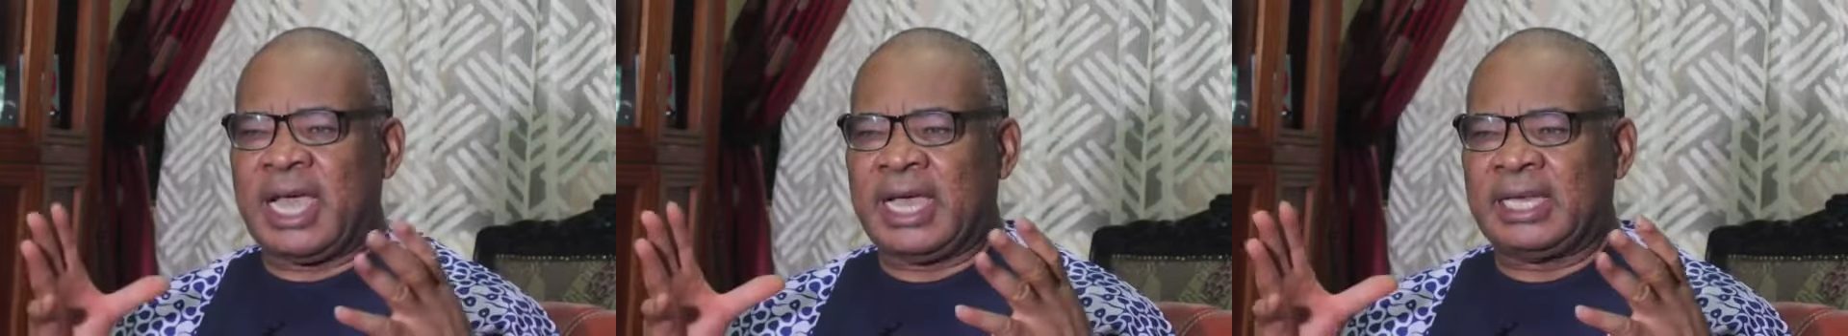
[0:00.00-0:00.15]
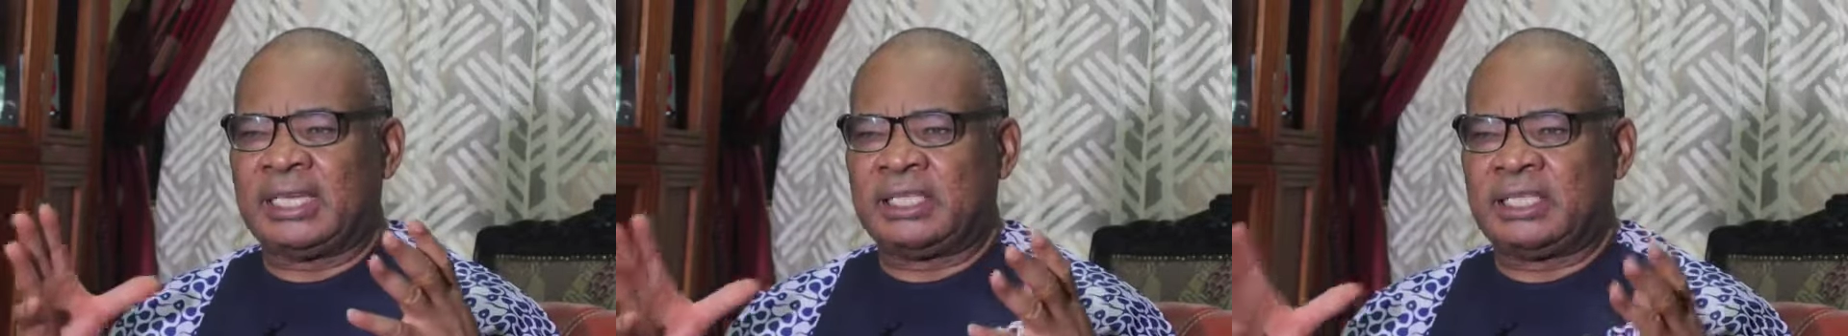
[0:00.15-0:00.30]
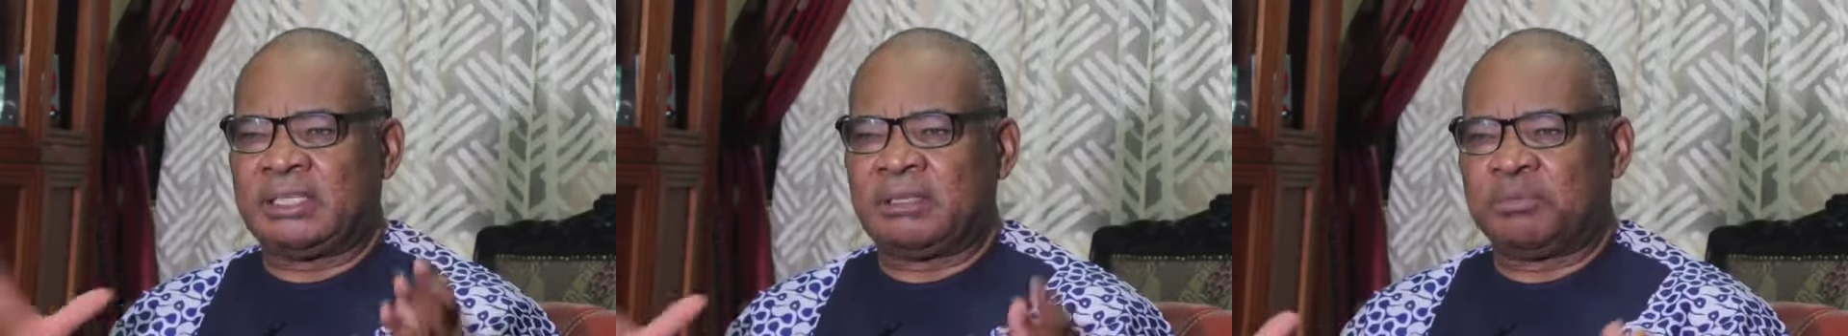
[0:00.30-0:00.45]

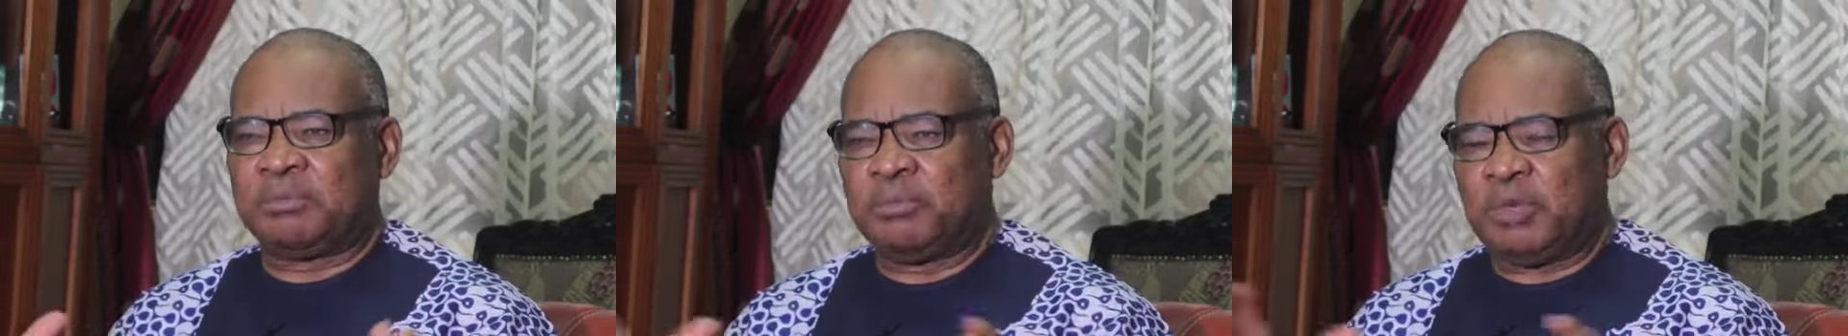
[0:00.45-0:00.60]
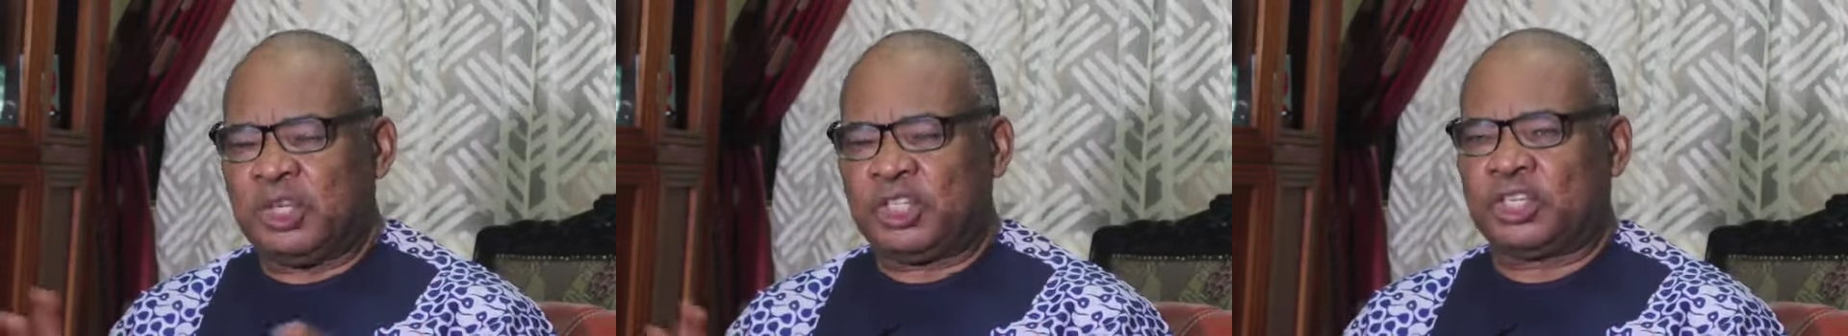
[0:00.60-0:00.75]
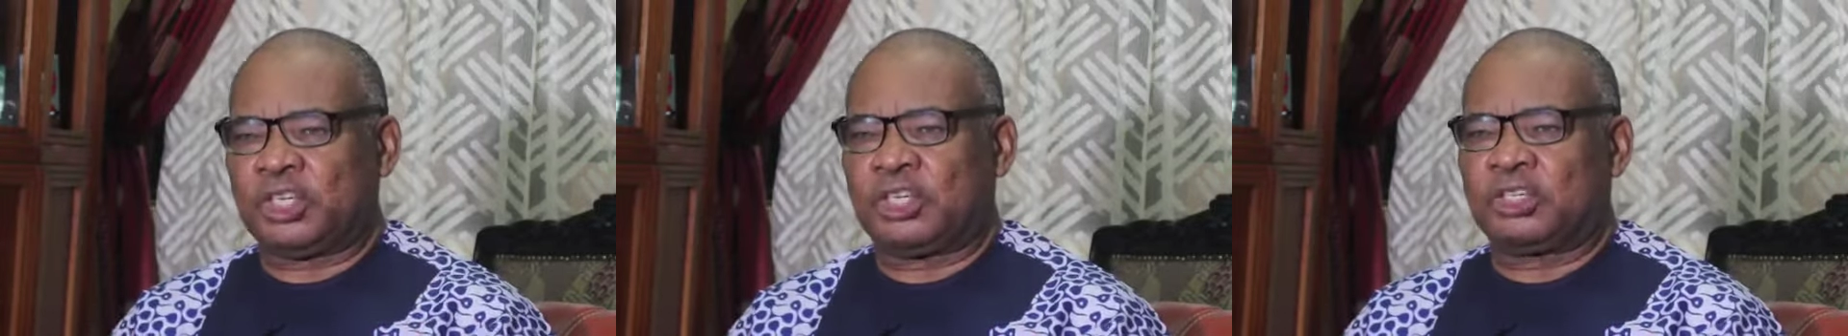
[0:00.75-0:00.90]
and
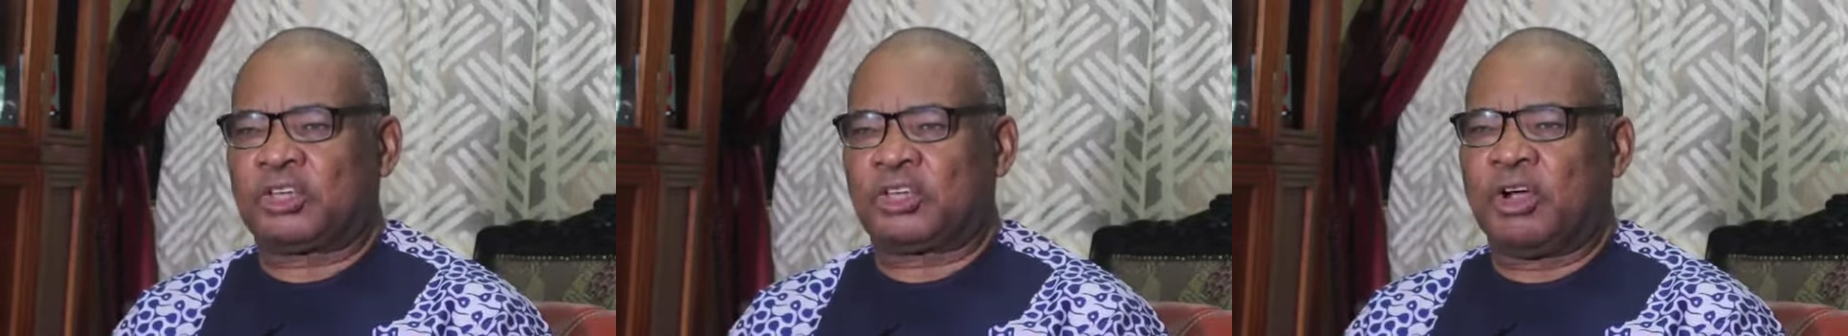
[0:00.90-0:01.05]
mission